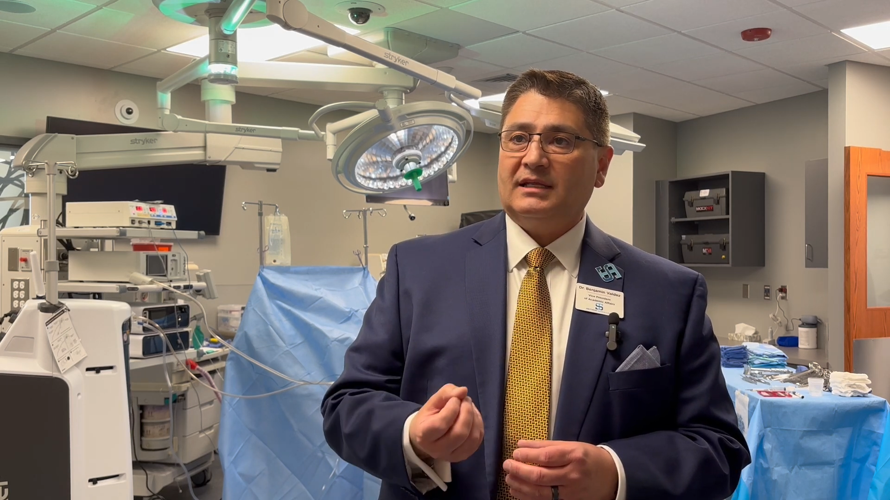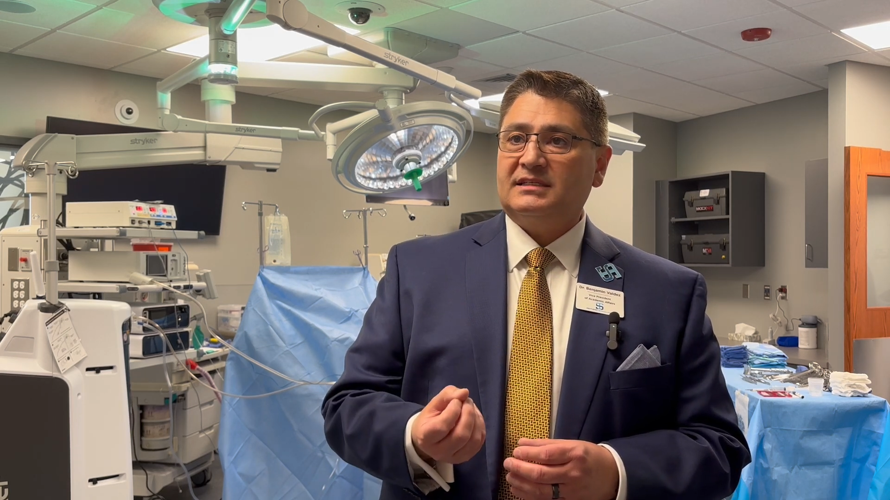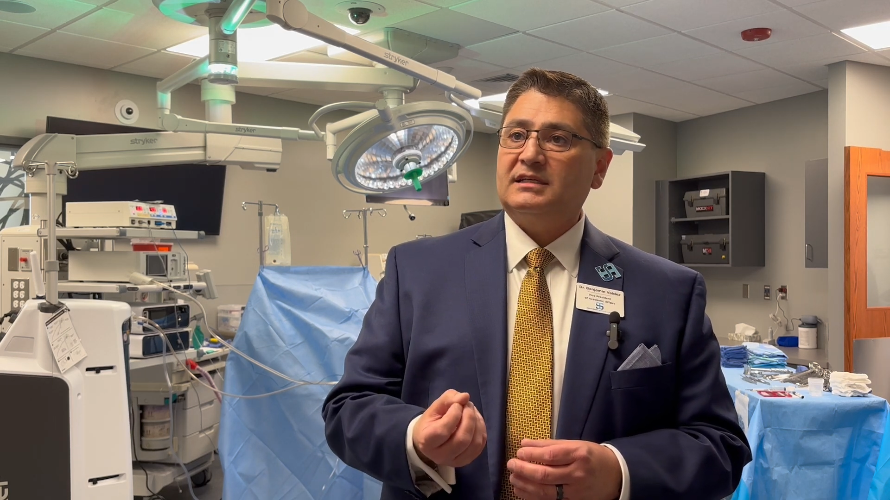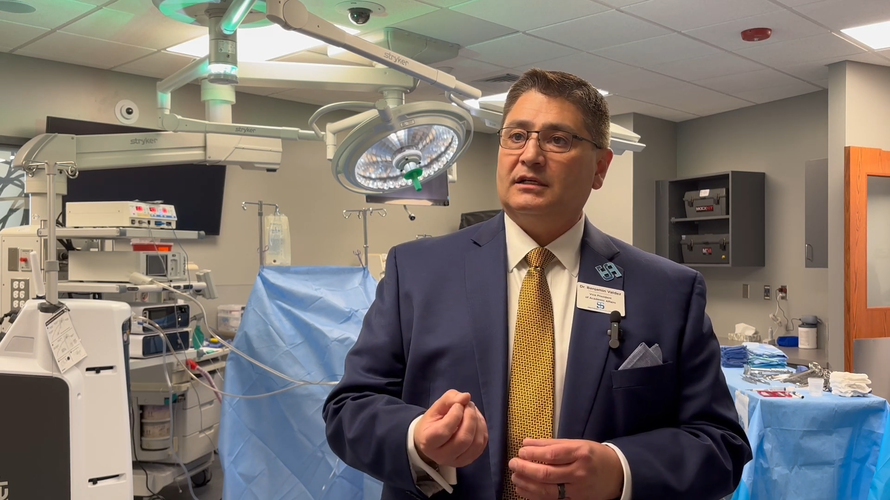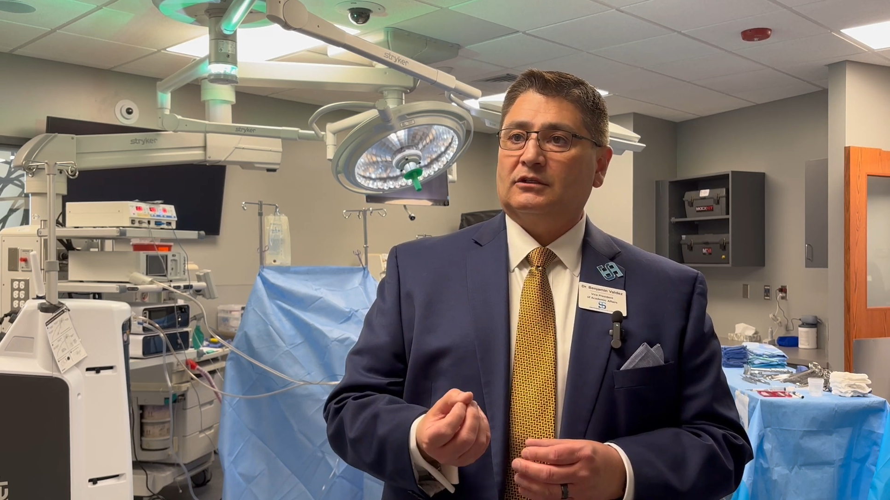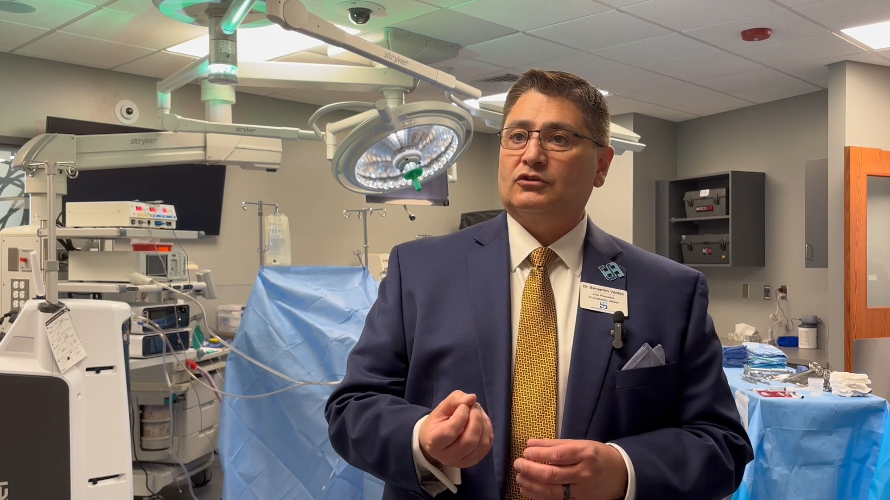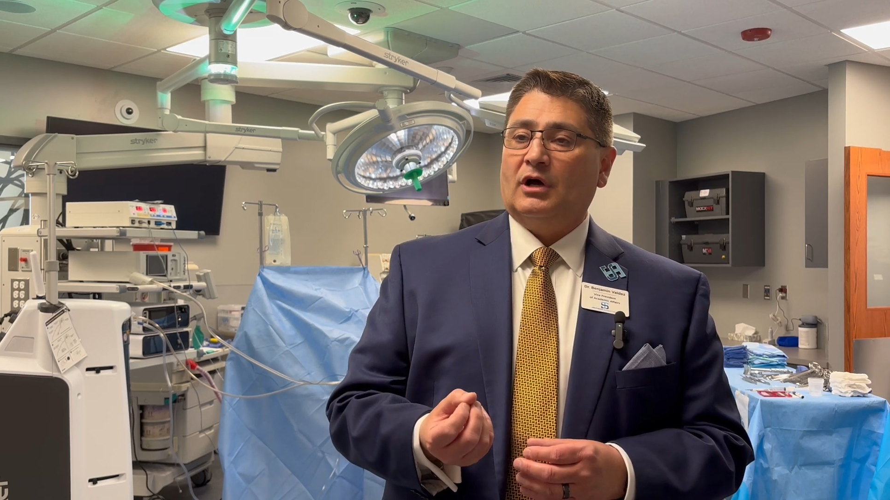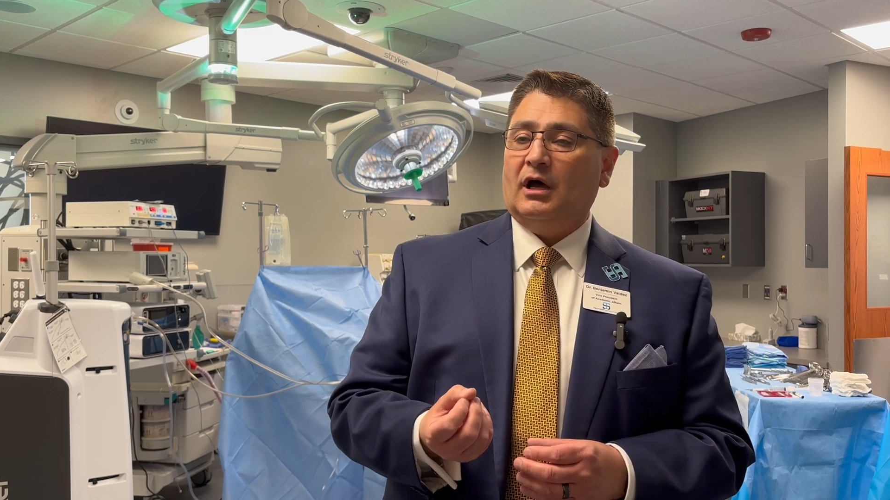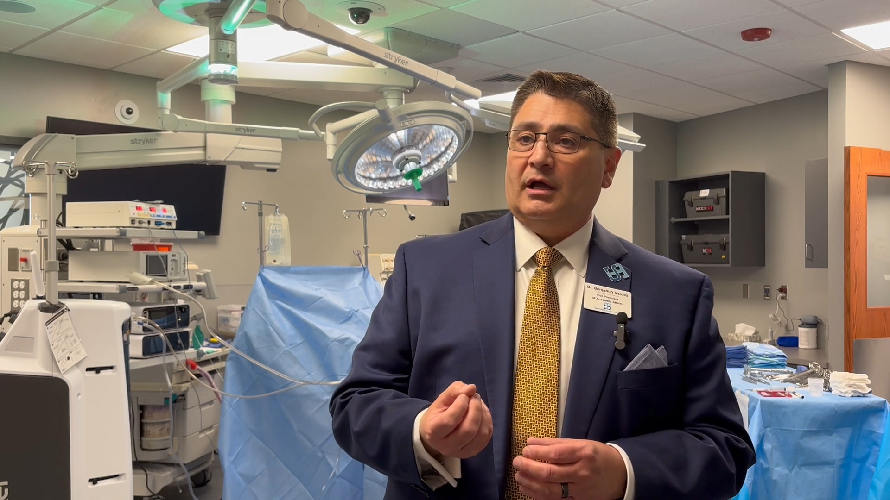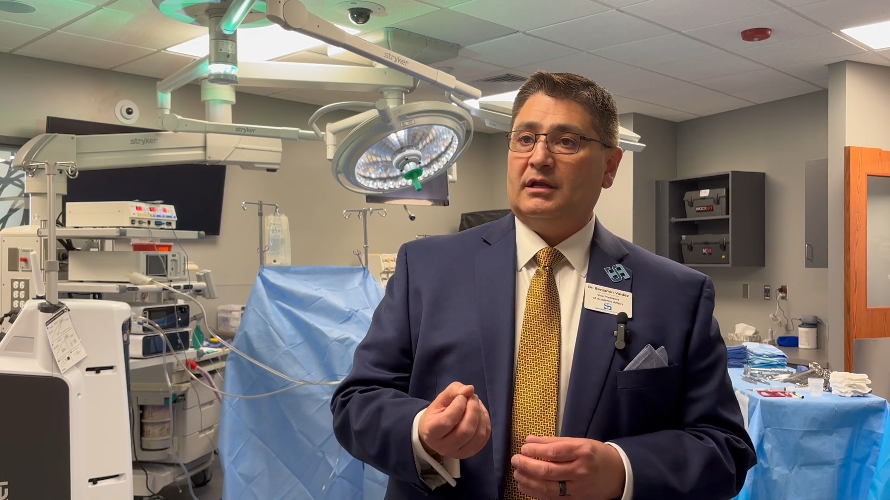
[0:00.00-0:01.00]
skilled
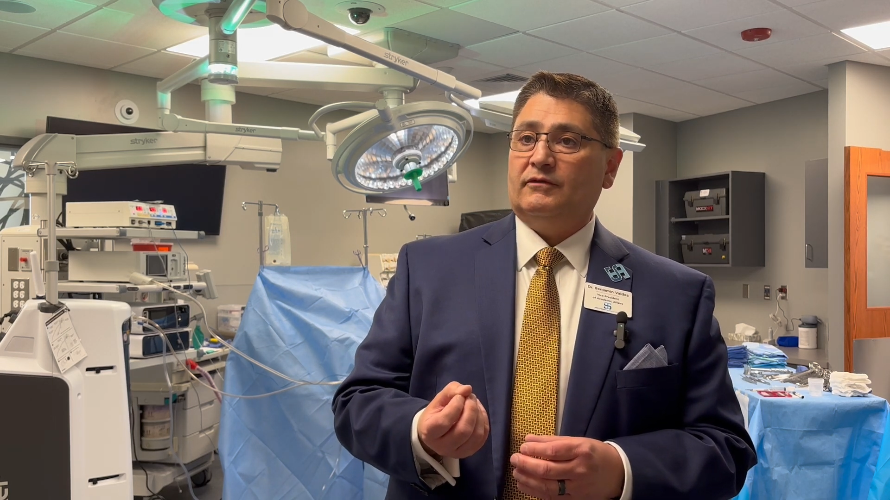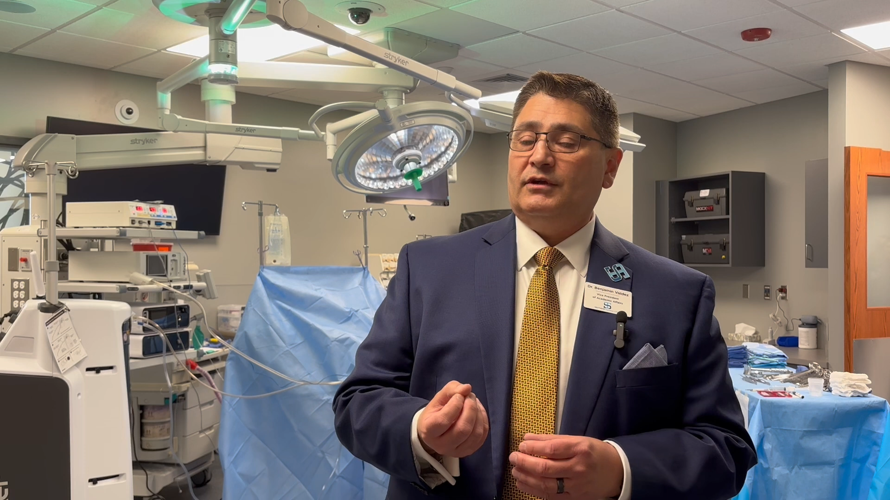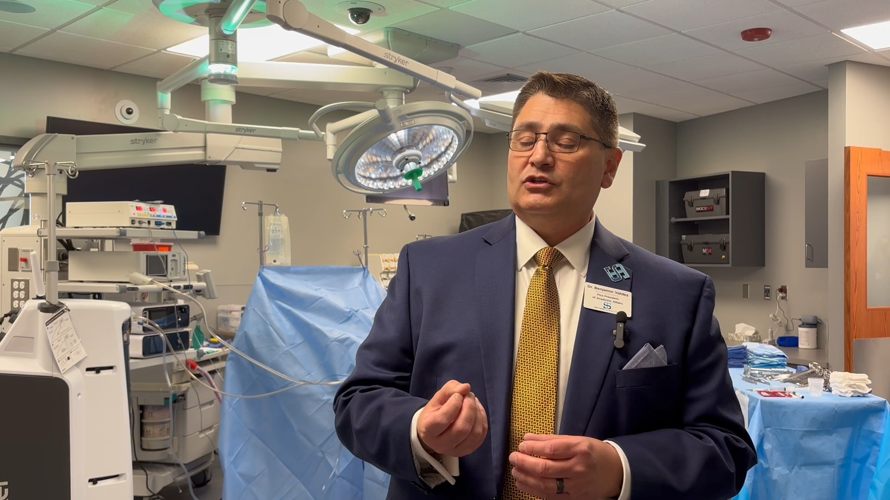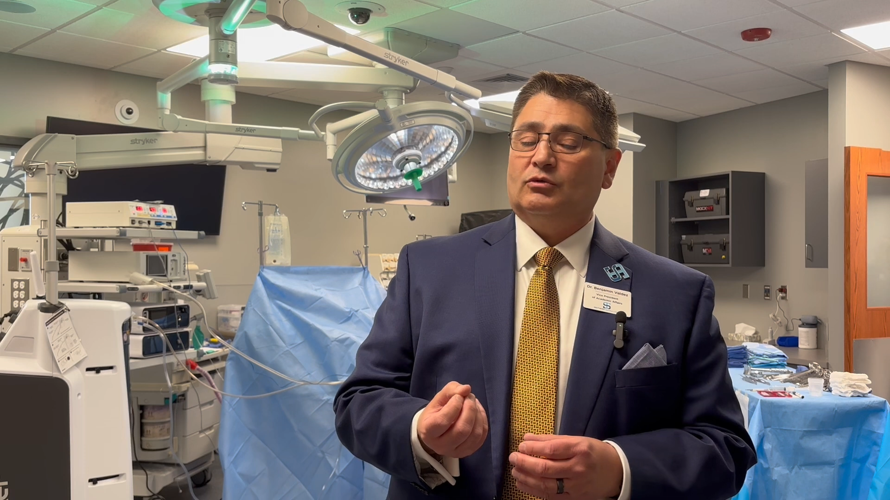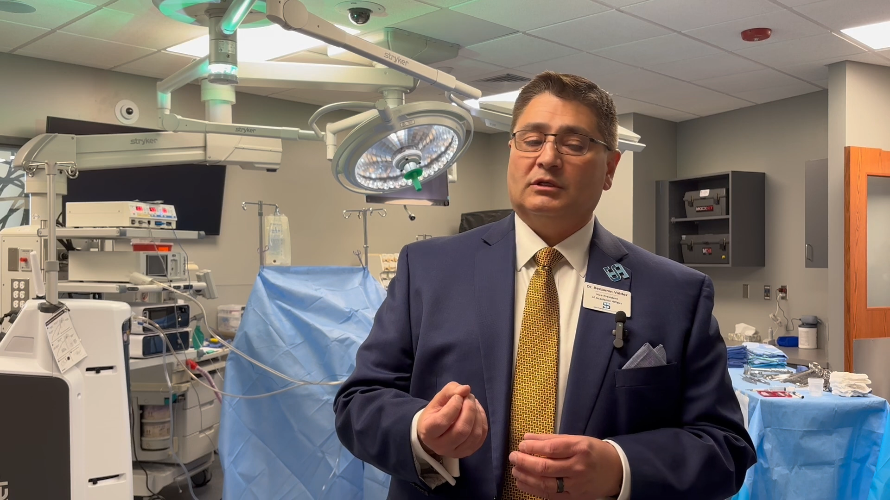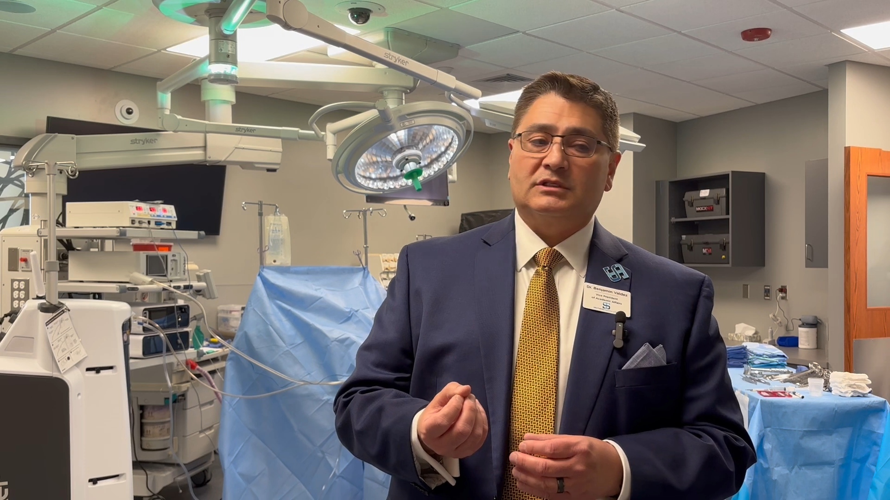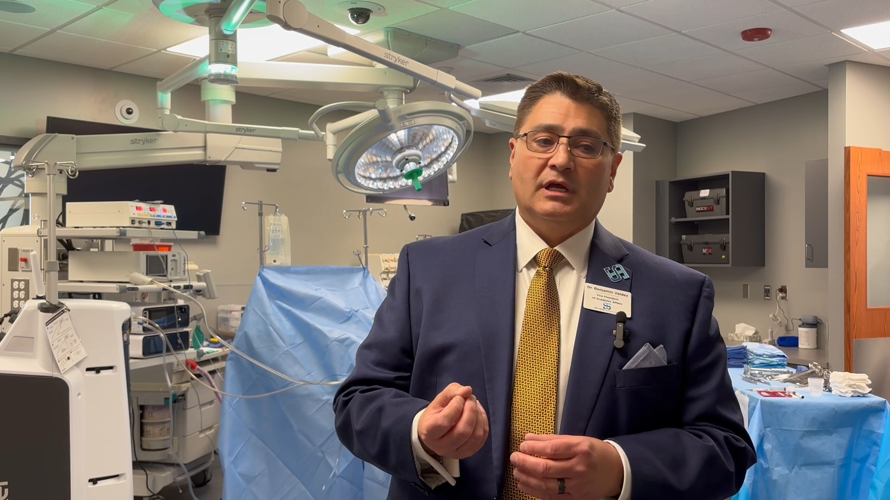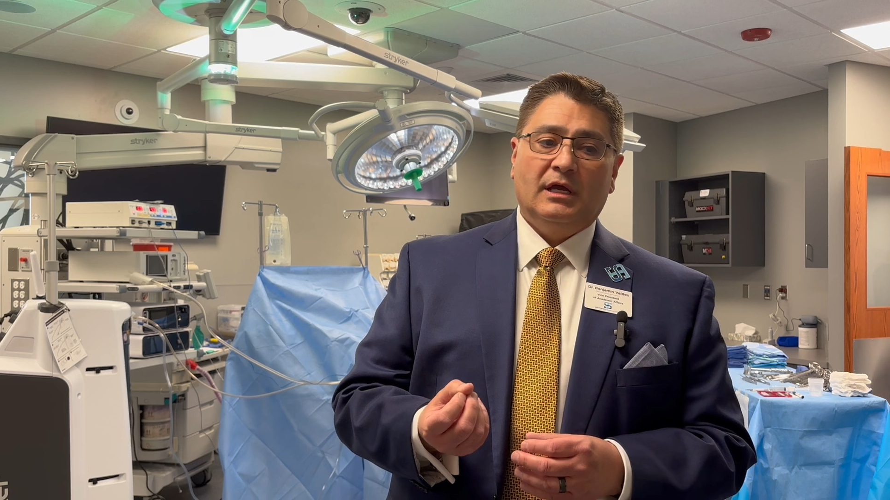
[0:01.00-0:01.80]
individuals.